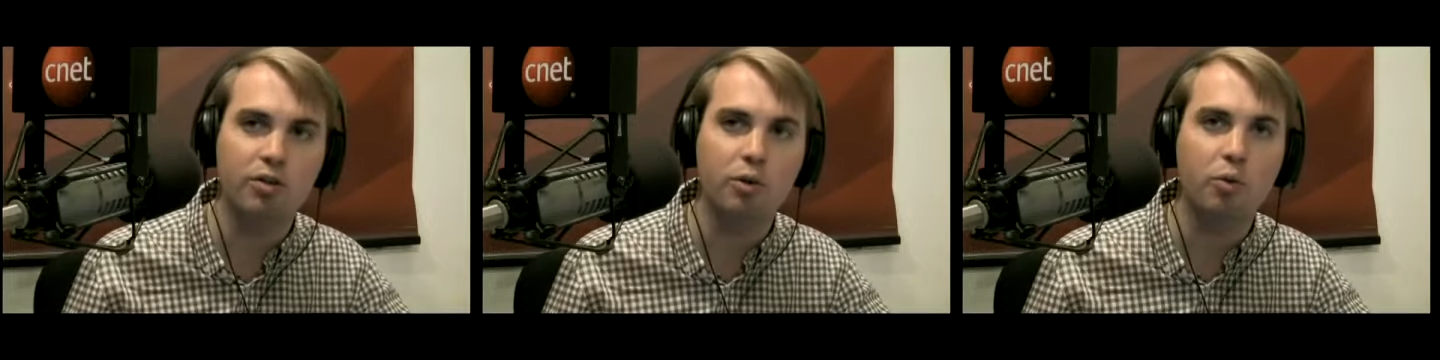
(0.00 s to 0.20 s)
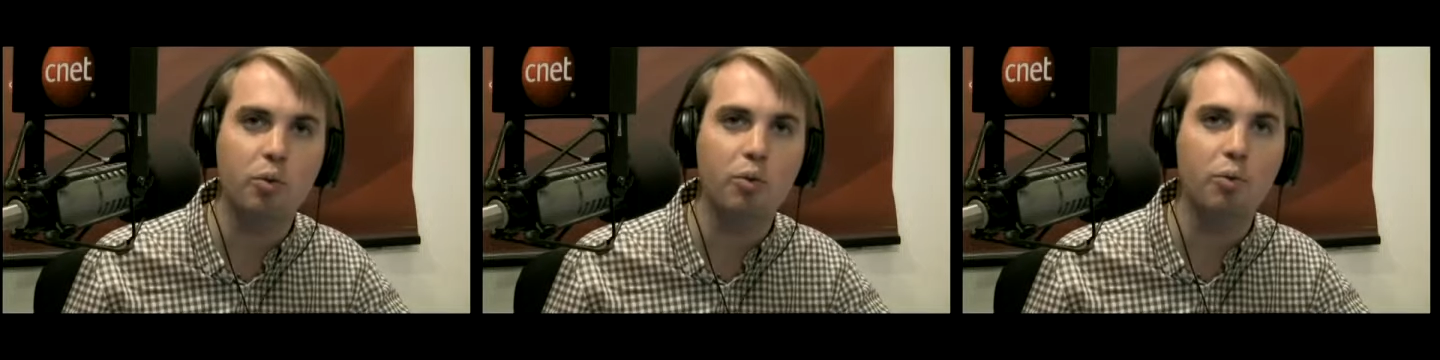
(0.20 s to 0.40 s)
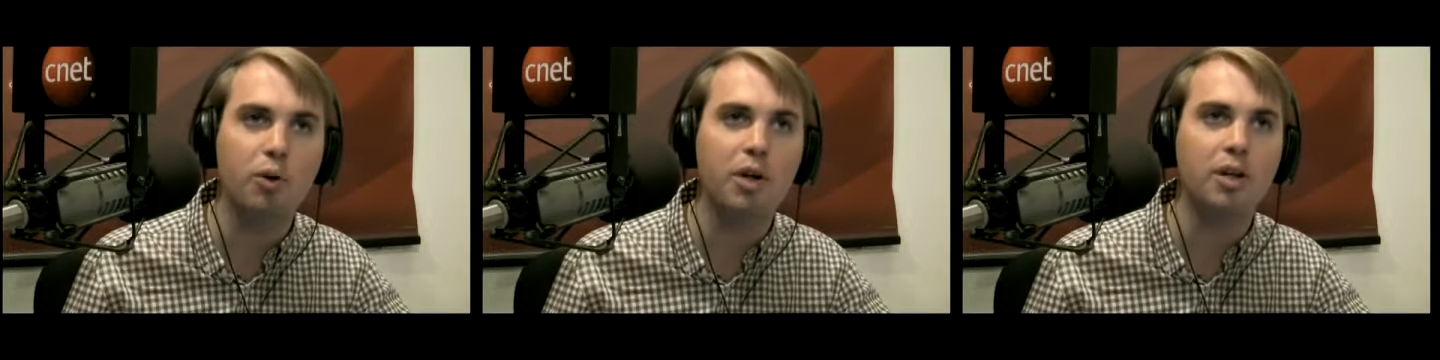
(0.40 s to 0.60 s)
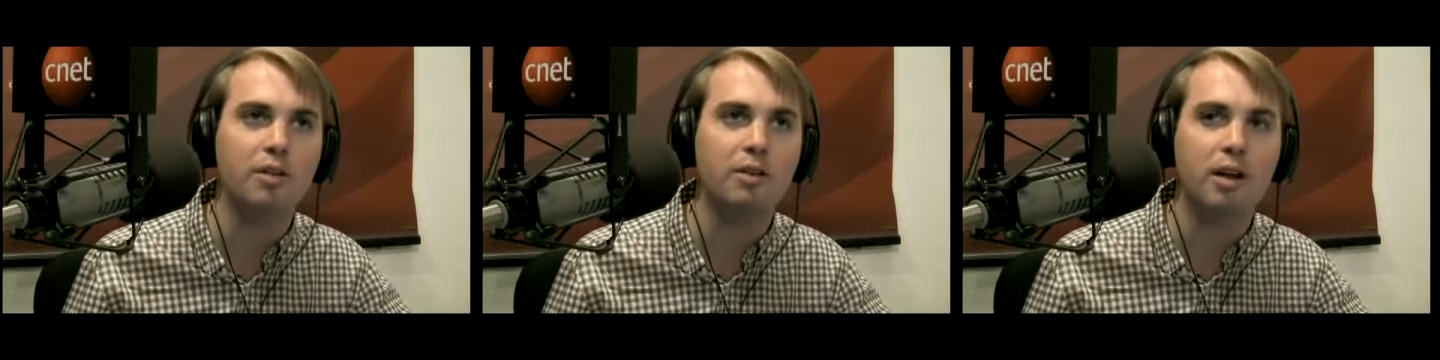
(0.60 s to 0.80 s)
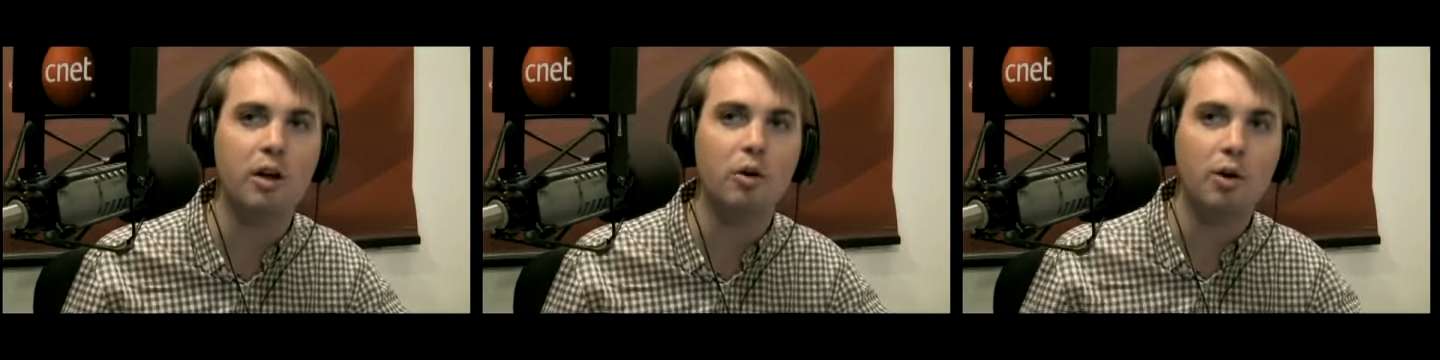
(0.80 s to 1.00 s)
So we
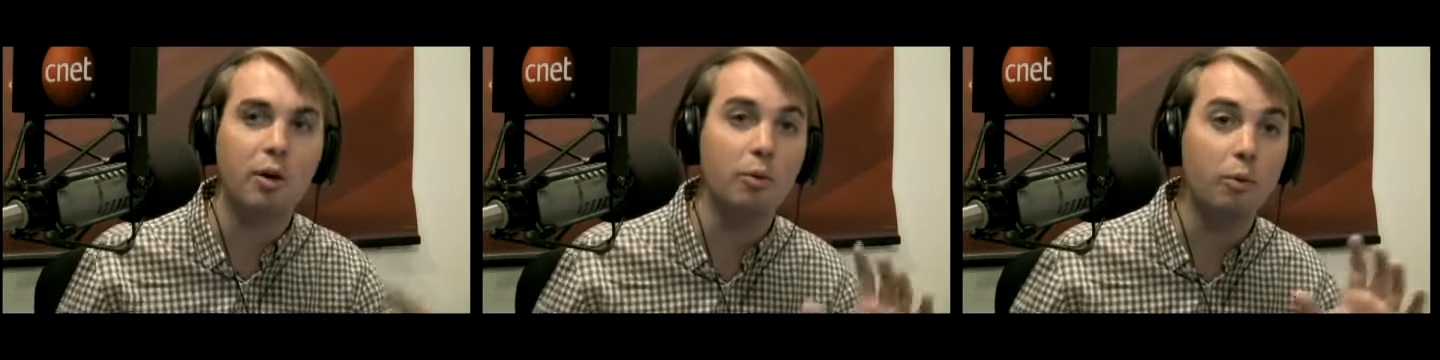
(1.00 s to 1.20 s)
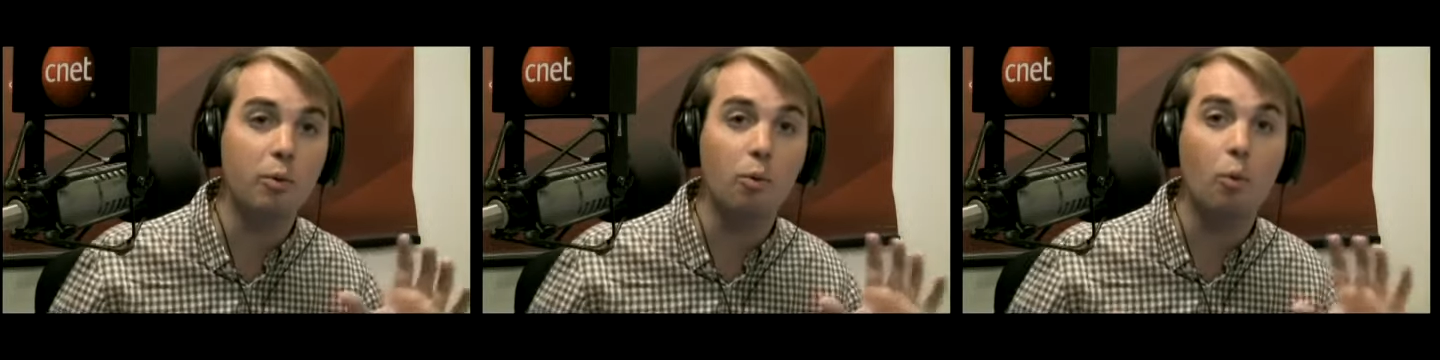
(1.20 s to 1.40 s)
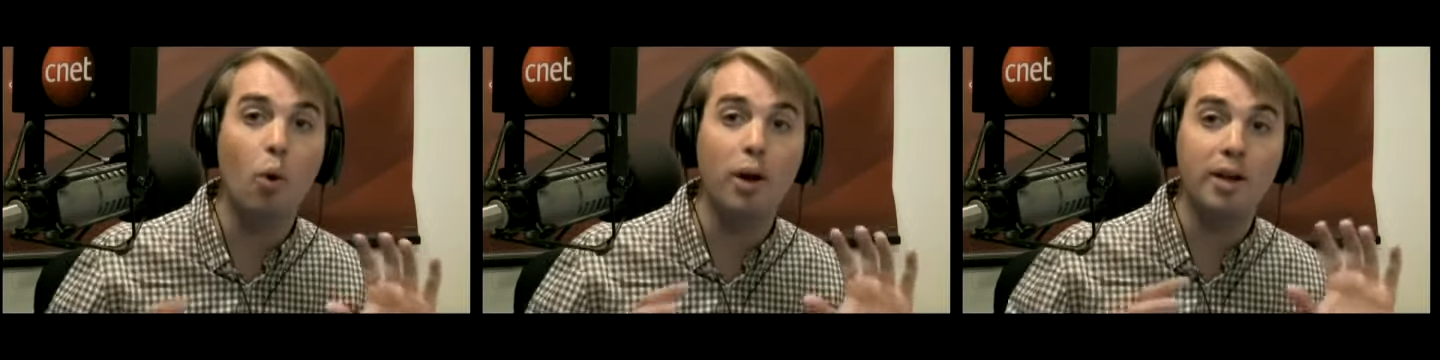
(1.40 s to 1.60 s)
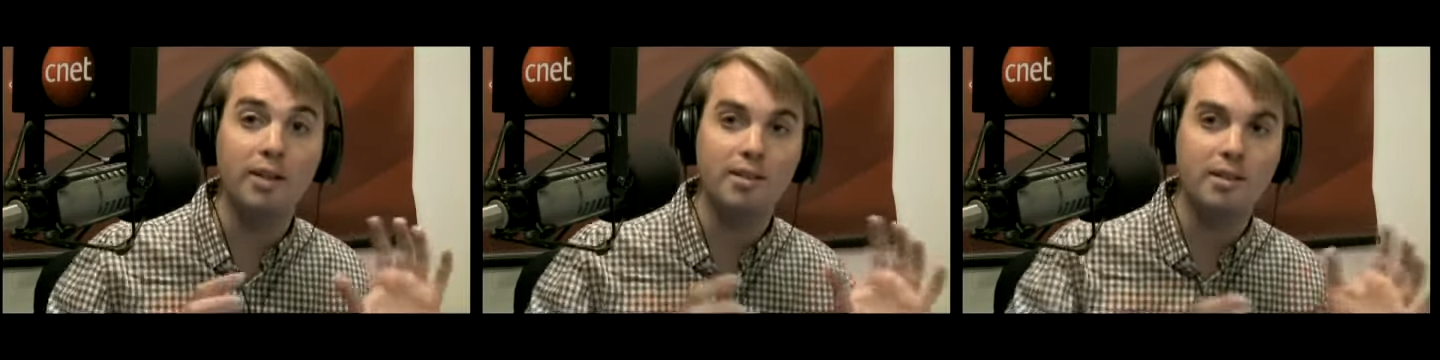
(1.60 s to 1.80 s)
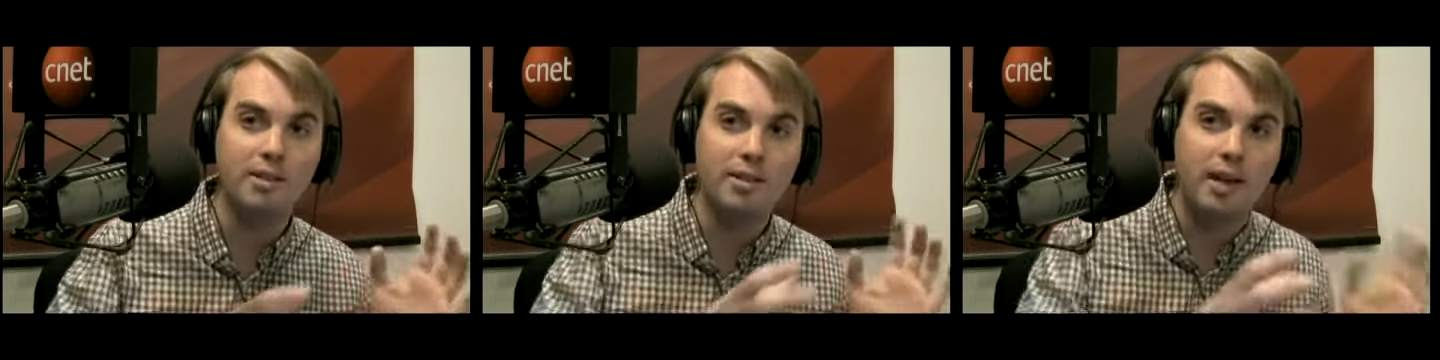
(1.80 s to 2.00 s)
could tell, okay, one
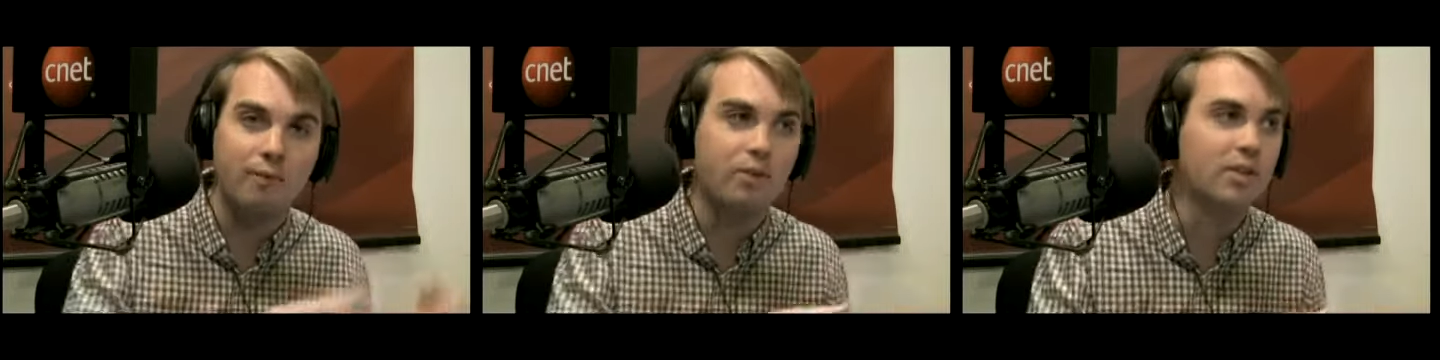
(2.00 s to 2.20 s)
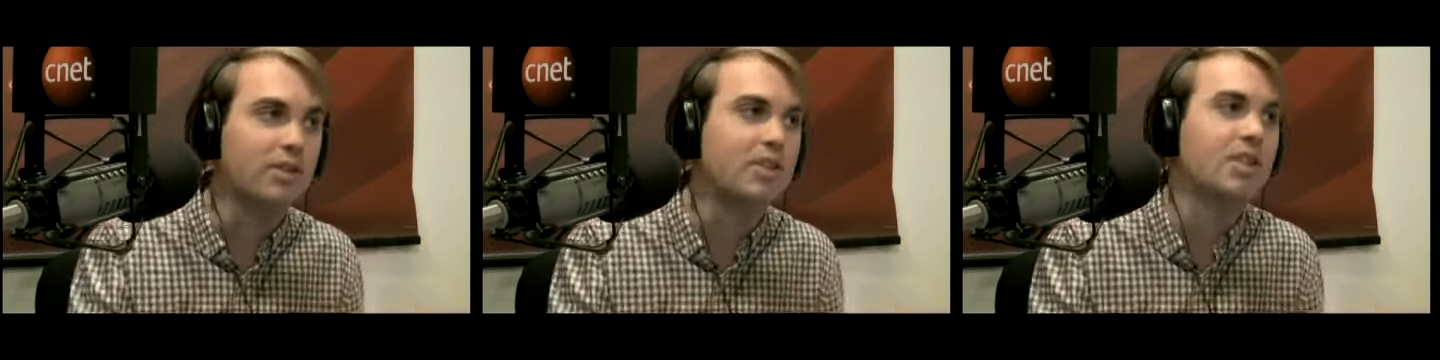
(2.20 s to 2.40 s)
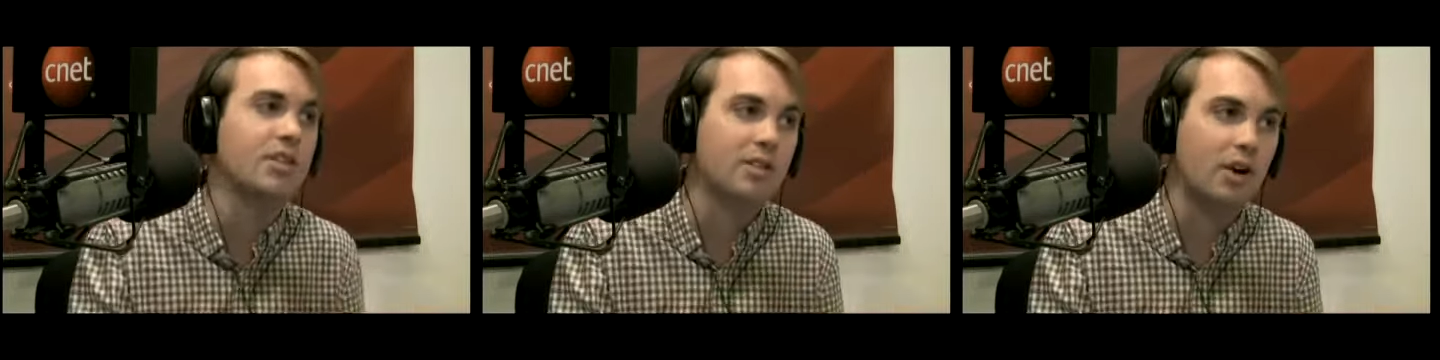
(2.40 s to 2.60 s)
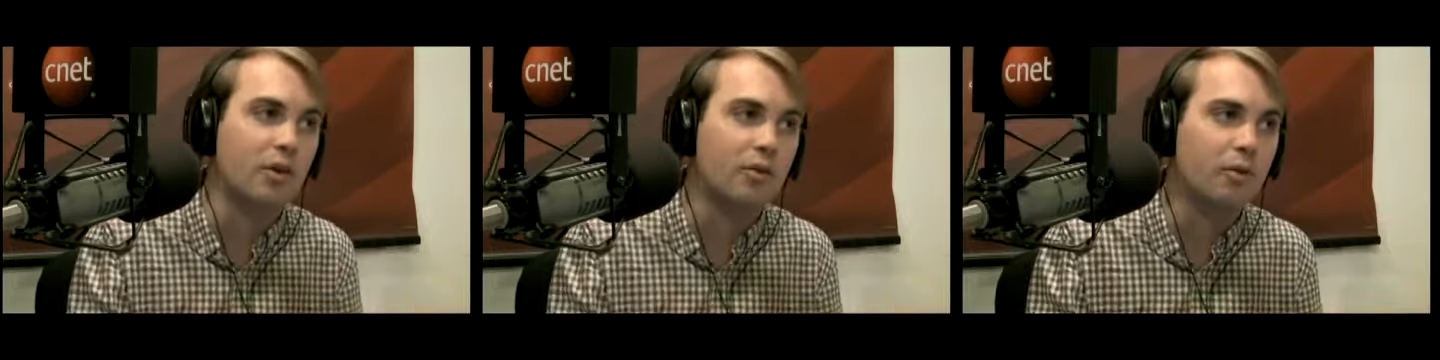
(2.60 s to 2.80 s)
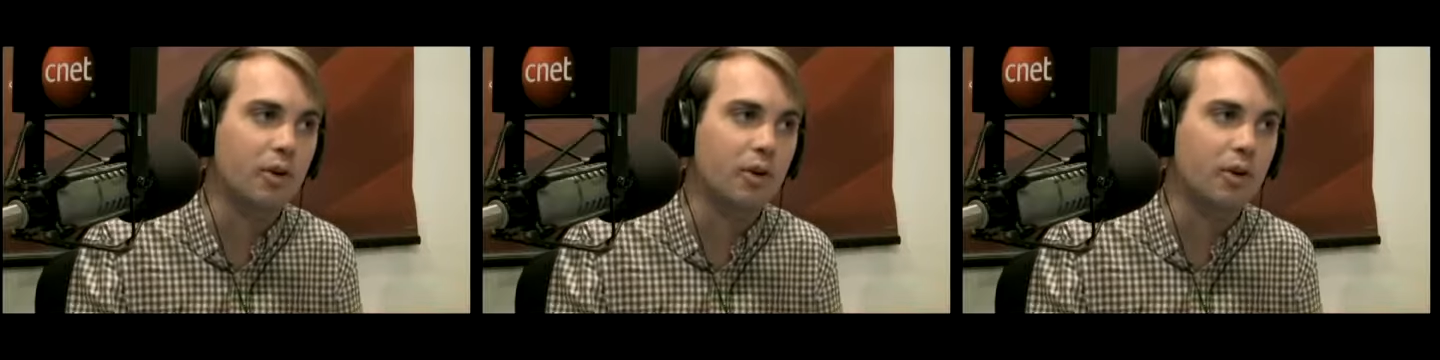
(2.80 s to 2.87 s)
is in San Francisco,